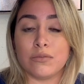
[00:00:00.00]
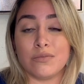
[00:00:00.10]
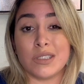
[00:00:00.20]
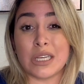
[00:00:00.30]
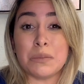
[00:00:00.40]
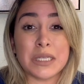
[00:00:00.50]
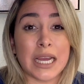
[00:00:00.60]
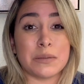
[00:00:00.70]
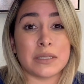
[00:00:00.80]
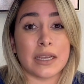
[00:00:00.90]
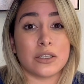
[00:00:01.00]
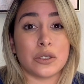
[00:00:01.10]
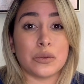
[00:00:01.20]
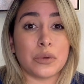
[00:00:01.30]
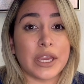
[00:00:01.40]
sometimes
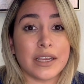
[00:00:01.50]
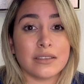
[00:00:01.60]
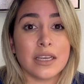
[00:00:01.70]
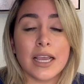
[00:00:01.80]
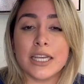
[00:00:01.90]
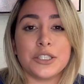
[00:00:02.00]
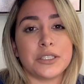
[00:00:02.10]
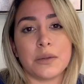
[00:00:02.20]
2 weeks. It just